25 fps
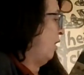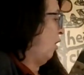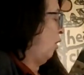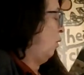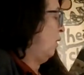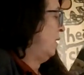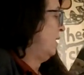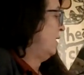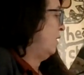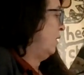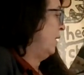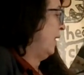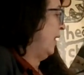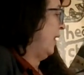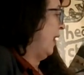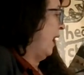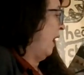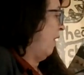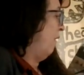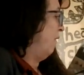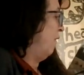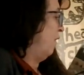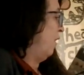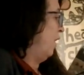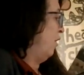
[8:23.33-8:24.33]
always looking
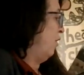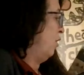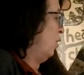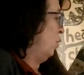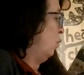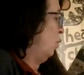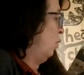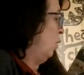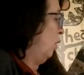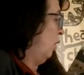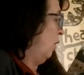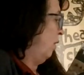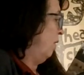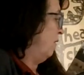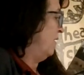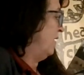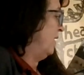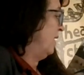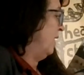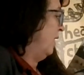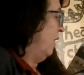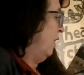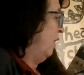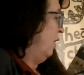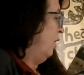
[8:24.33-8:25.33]
out for other
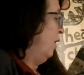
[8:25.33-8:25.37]
wolves.